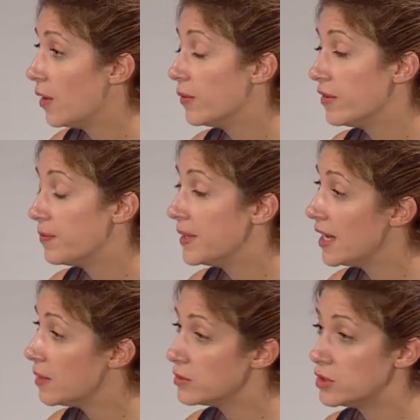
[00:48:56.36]
We've been
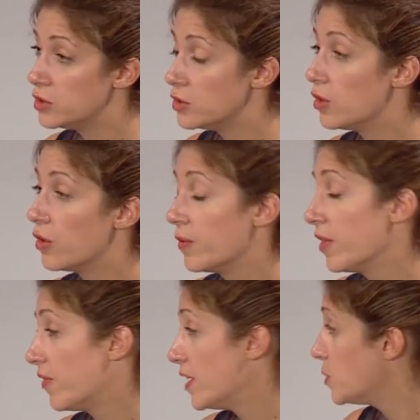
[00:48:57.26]
able to do a lot
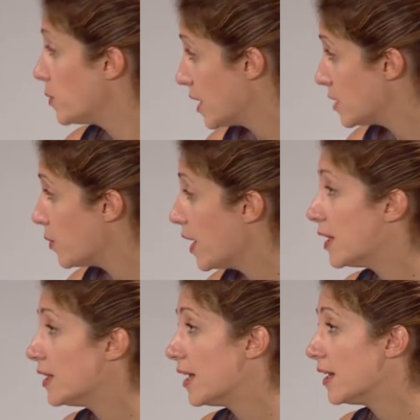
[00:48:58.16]
with Facebook as
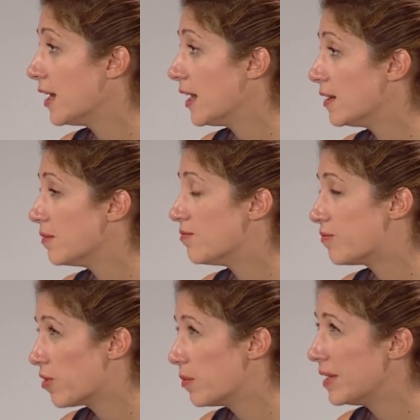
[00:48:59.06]
well, and
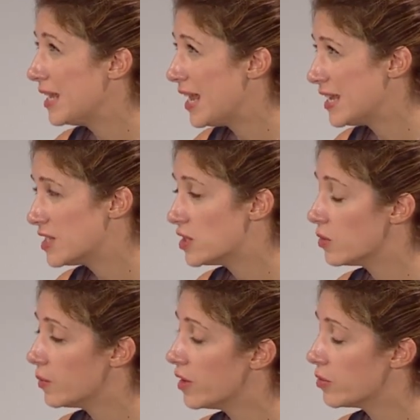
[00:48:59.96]
probably less
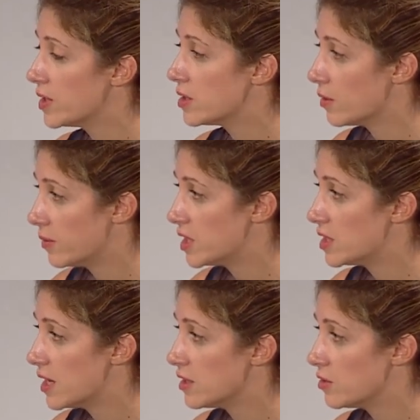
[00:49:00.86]
so with Twitter,
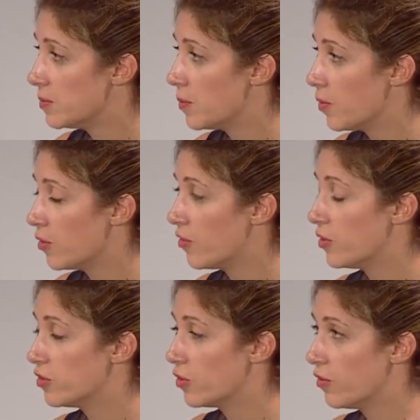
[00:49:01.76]
which tends to be more of
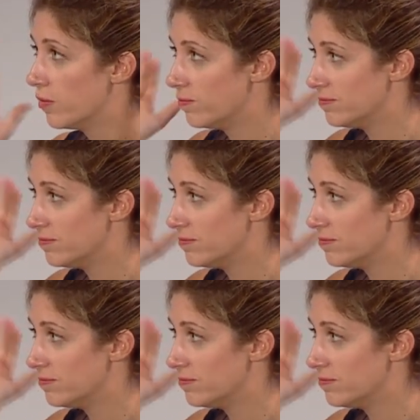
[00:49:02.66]
a sort of